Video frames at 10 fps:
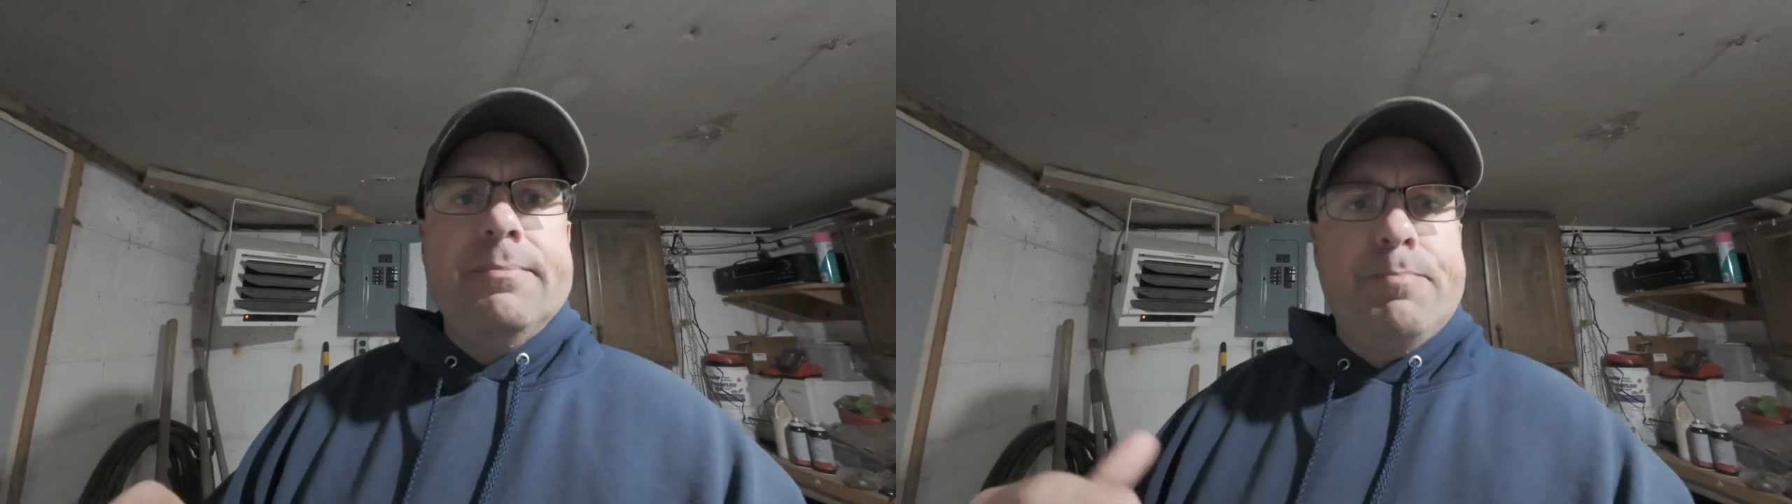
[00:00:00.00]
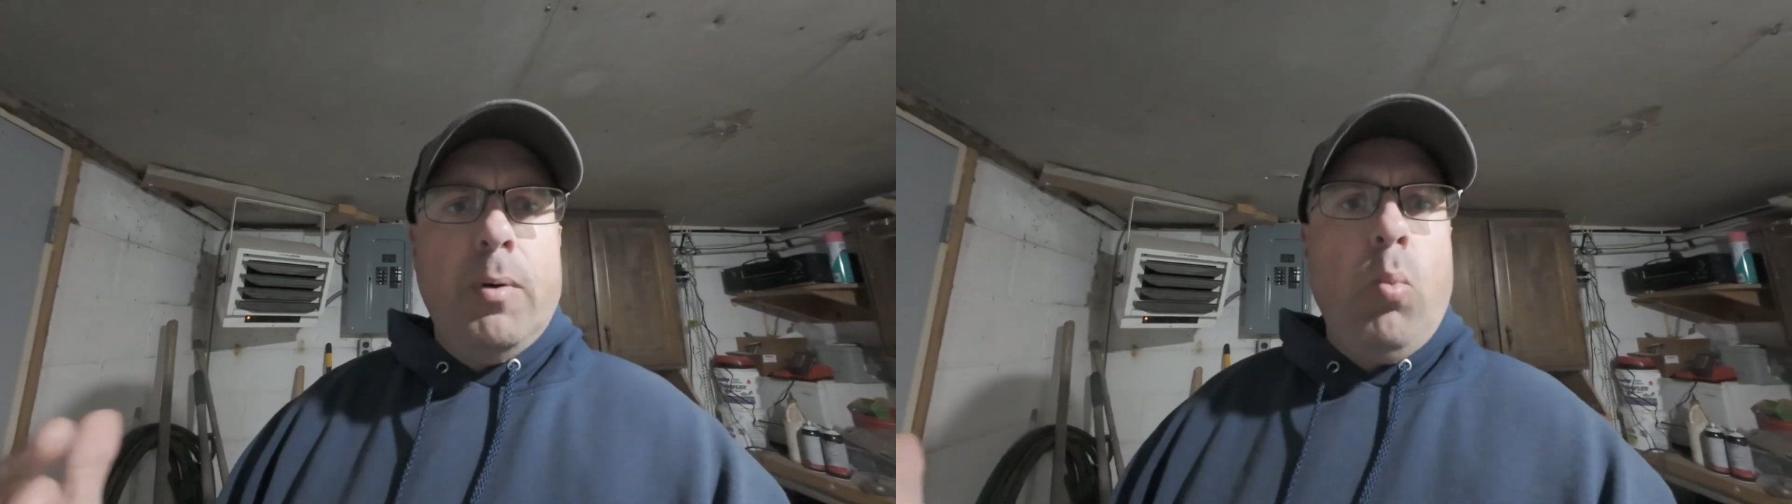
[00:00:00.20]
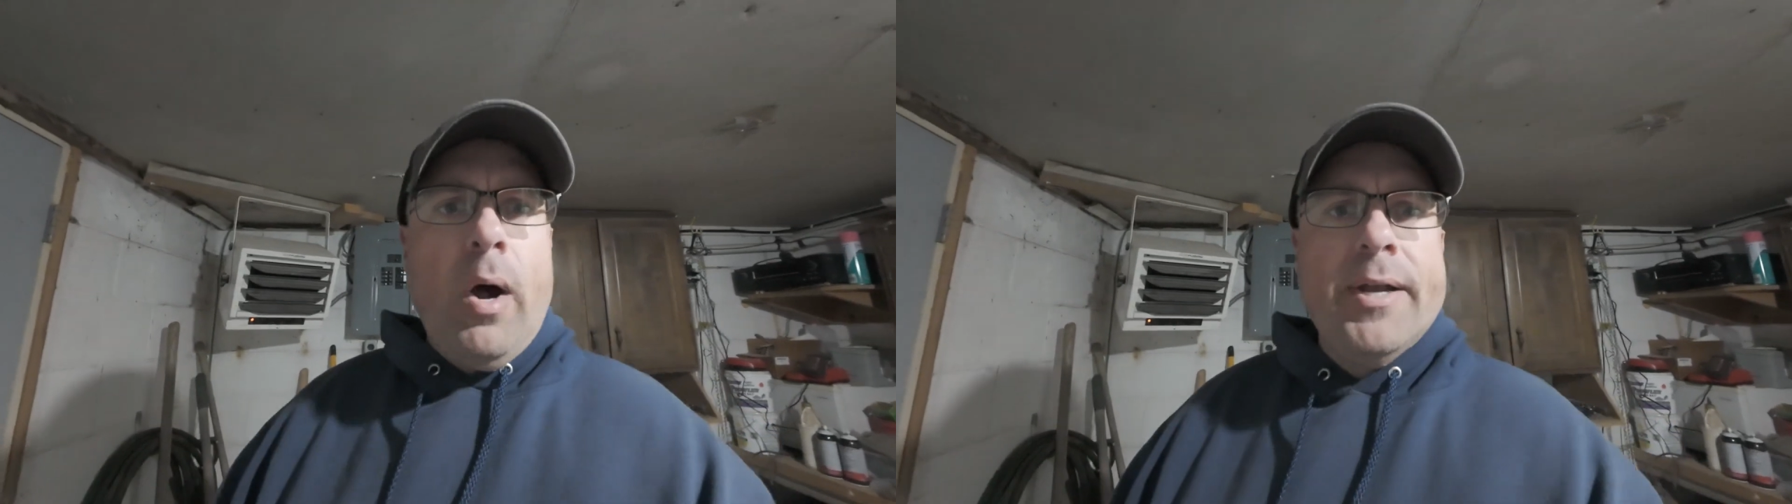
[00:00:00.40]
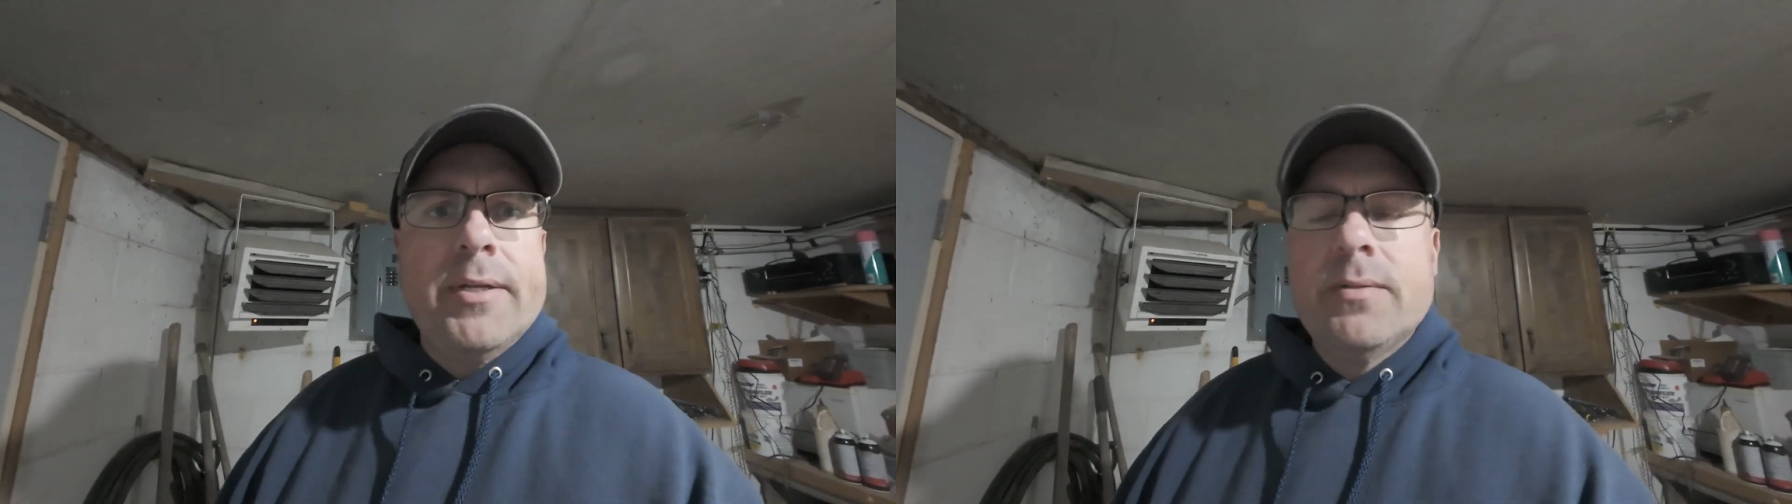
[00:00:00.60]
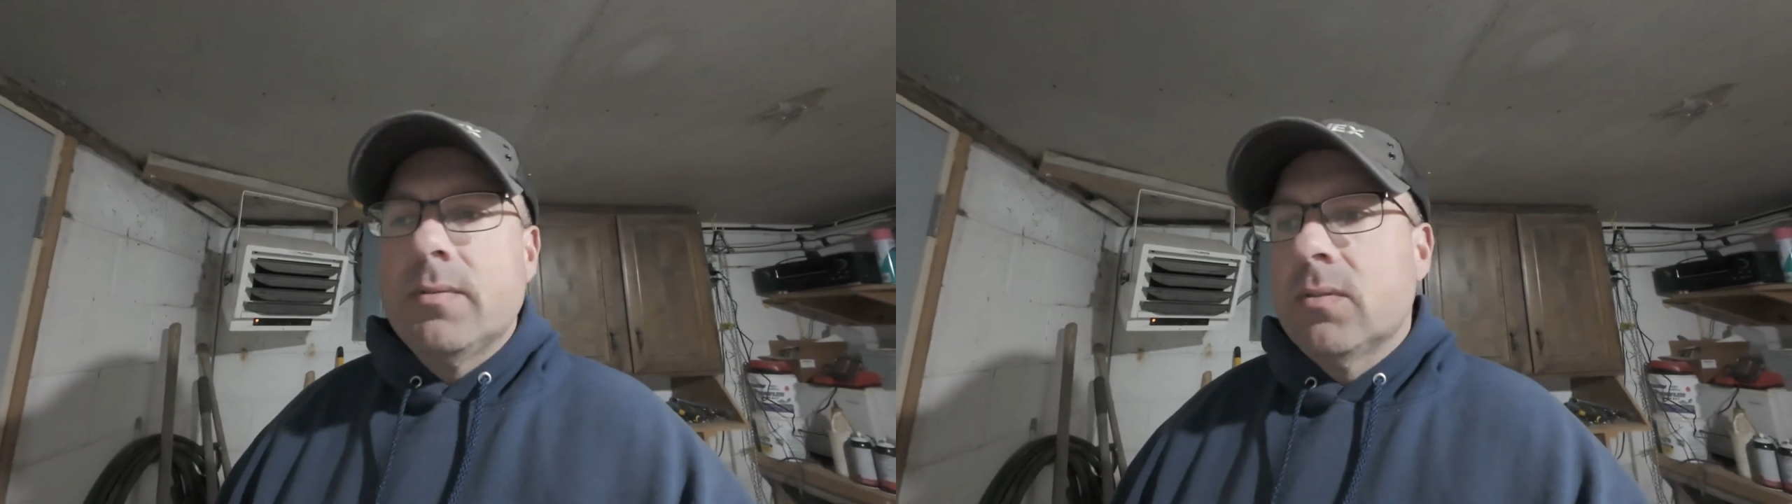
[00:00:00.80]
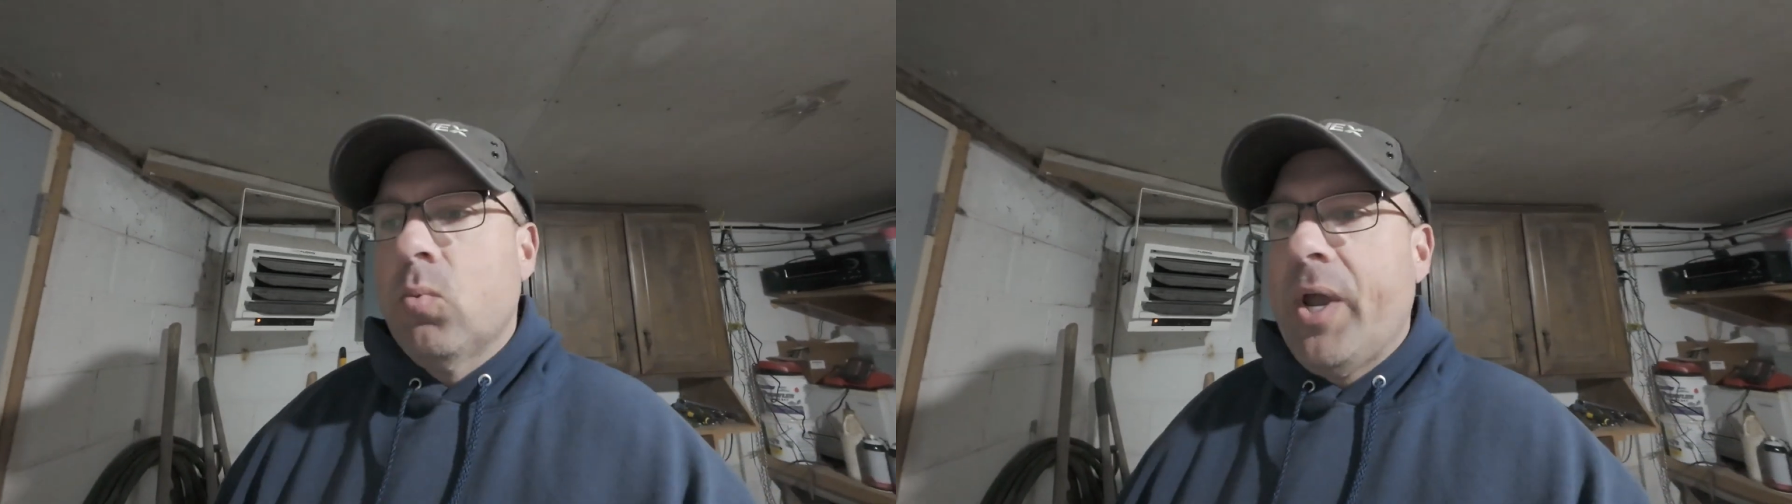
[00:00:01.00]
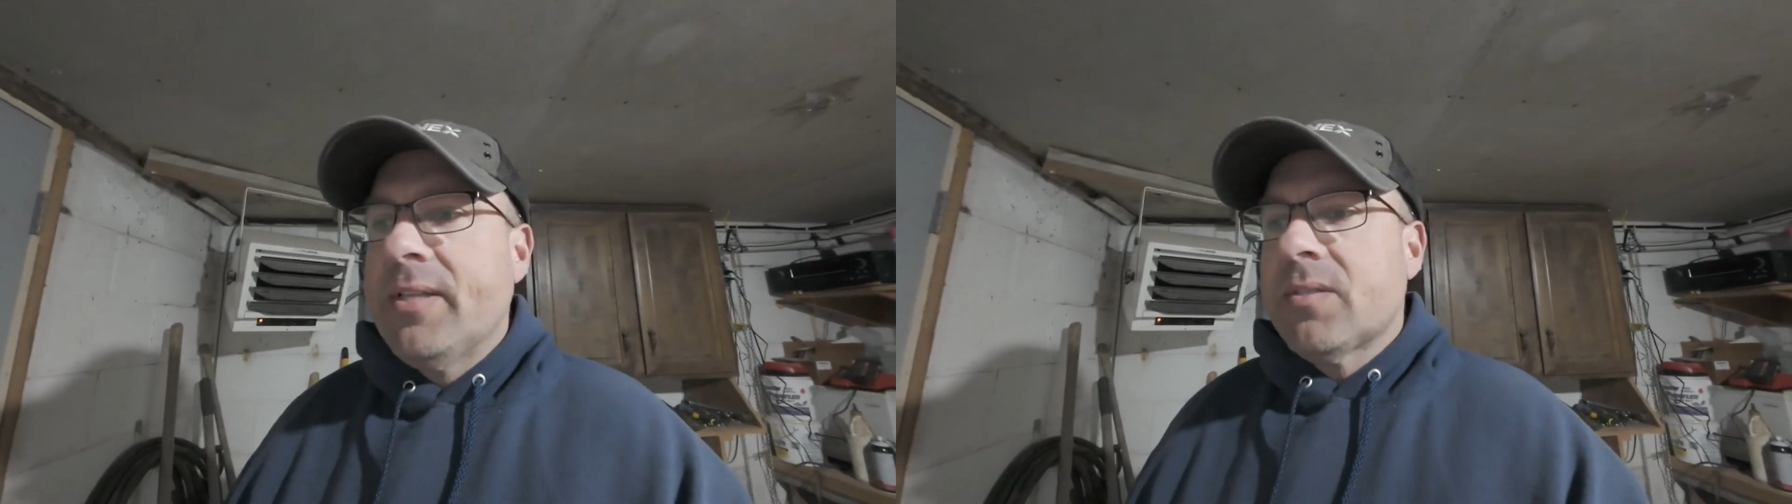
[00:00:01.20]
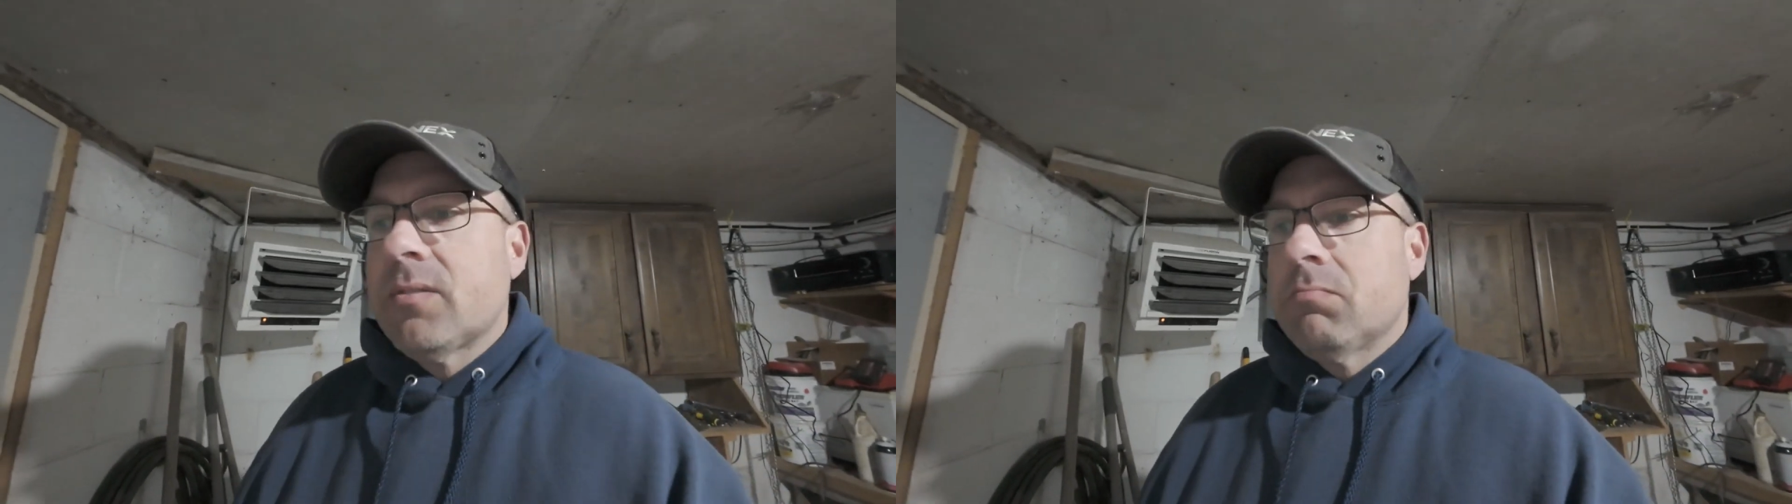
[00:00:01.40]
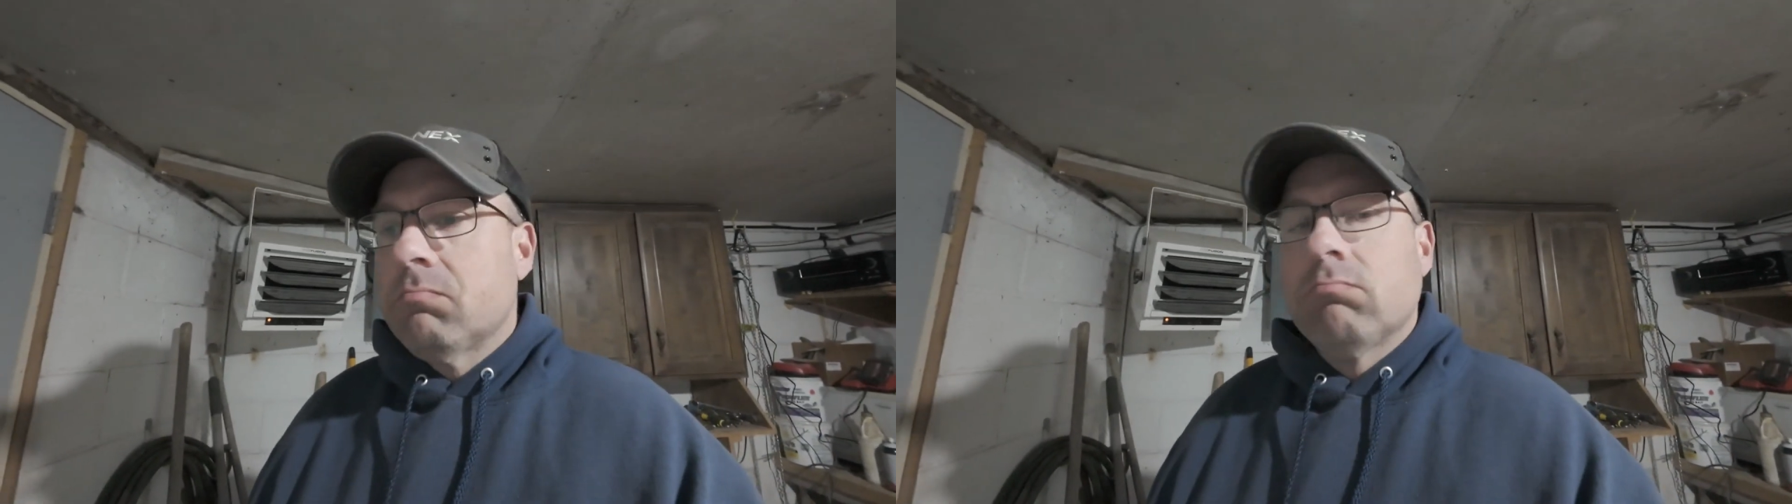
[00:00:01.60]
but wanted weights,